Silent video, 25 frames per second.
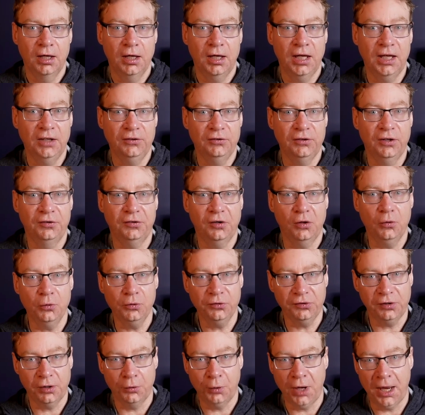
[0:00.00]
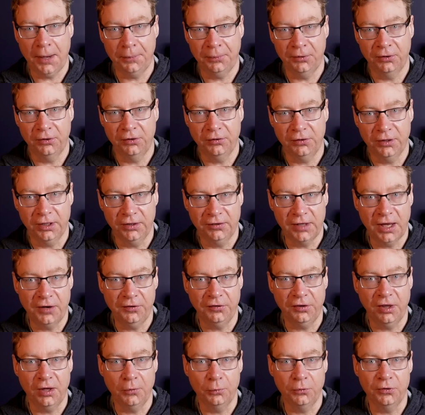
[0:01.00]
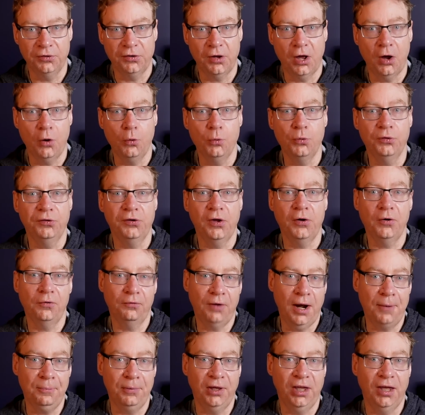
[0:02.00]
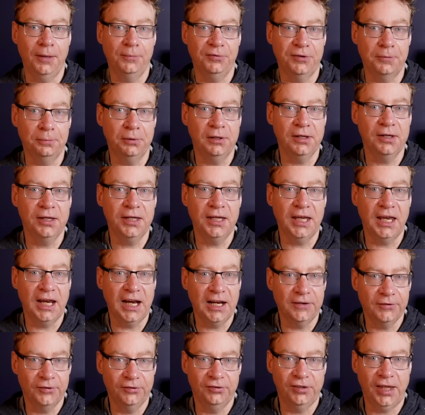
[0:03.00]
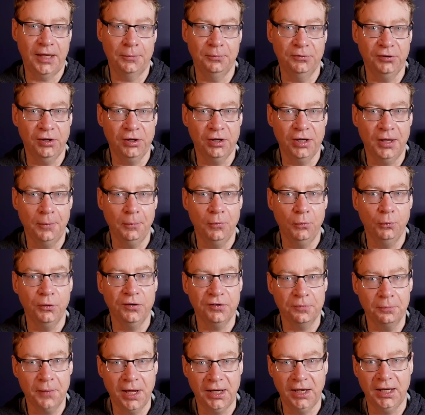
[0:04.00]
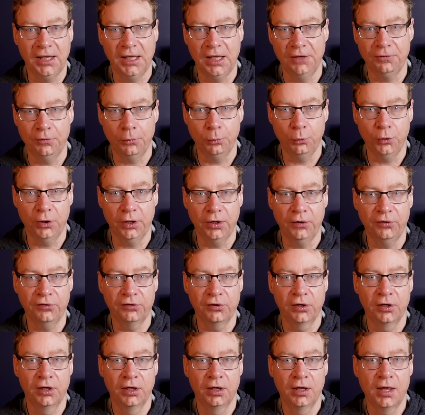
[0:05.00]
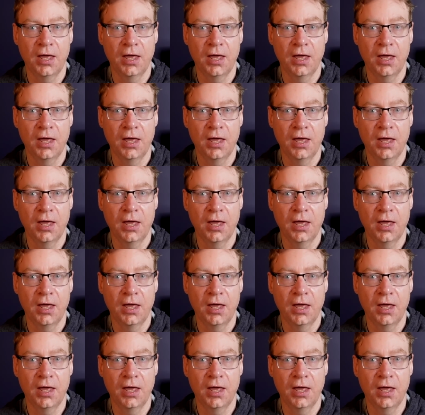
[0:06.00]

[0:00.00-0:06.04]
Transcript: It just also happened that Tesla was also ramping up supply at the same time, which made it even worse,